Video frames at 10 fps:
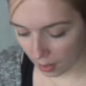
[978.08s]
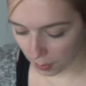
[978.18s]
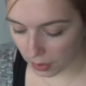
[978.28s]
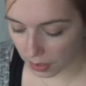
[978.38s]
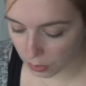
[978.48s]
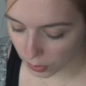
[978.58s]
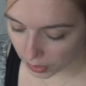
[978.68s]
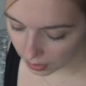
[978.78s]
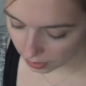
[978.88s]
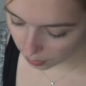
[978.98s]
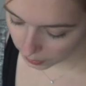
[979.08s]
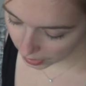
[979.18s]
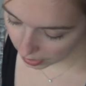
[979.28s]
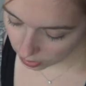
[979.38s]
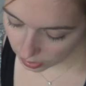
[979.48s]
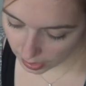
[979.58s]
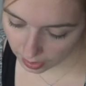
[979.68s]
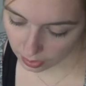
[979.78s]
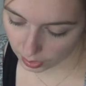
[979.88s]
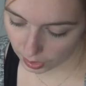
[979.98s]
but it's really subtle,
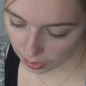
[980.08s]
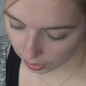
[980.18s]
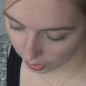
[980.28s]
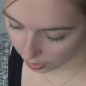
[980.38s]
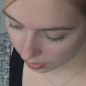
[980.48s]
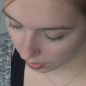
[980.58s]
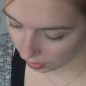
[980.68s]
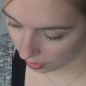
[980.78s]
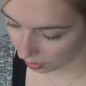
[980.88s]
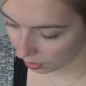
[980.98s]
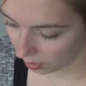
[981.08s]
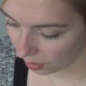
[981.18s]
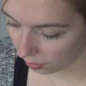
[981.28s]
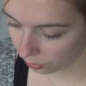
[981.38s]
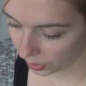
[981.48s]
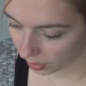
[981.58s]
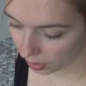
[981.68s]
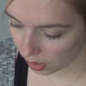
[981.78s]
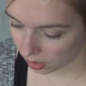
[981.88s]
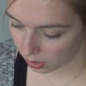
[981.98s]
and I think the fjer
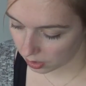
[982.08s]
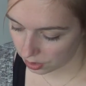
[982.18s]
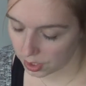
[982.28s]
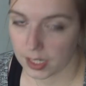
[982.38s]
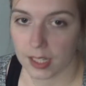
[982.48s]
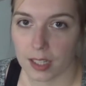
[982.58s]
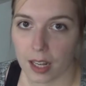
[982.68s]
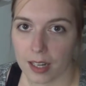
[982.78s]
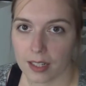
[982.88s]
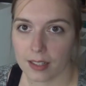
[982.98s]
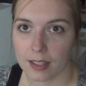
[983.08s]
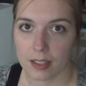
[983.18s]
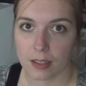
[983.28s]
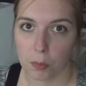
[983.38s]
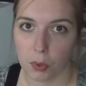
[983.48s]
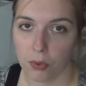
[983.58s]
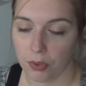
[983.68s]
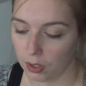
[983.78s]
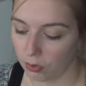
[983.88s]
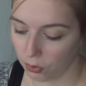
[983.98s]
cardigan she designed is
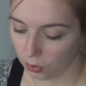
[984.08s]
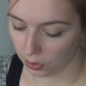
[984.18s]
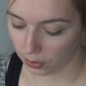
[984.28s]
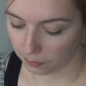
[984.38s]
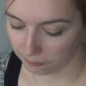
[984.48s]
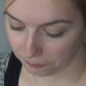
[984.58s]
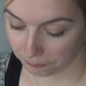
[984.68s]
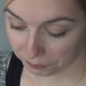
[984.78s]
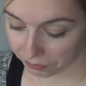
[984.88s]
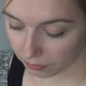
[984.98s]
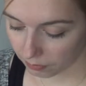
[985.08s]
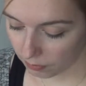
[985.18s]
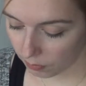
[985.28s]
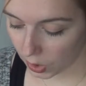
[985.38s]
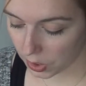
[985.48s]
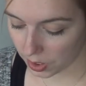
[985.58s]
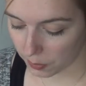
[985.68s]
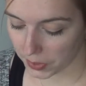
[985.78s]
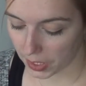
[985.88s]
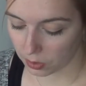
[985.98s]
perfect for
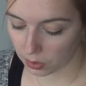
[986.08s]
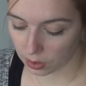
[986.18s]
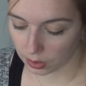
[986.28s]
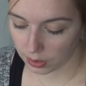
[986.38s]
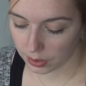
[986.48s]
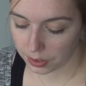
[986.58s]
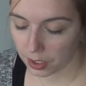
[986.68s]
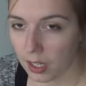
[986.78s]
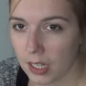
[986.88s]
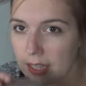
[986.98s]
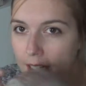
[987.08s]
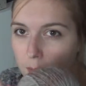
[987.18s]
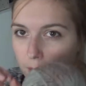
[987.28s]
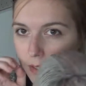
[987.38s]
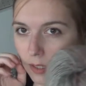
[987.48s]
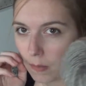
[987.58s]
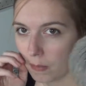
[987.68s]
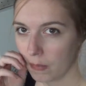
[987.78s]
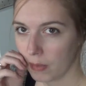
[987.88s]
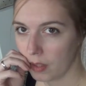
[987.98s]
subtle colors. This was
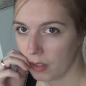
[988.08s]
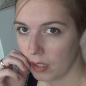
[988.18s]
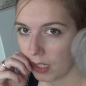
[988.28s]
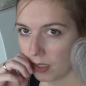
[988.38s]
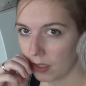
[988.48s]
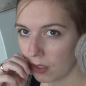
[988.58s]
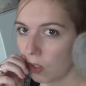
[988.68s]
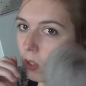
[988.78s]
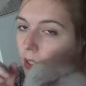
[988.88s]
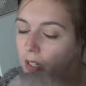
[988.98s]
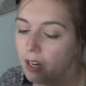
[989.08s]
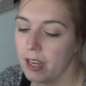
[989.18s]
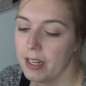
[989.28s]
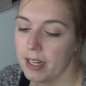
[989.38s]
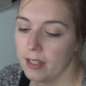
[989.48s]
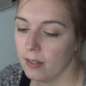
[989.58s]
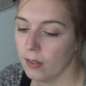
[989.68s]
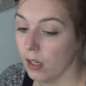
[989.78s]
some test color I did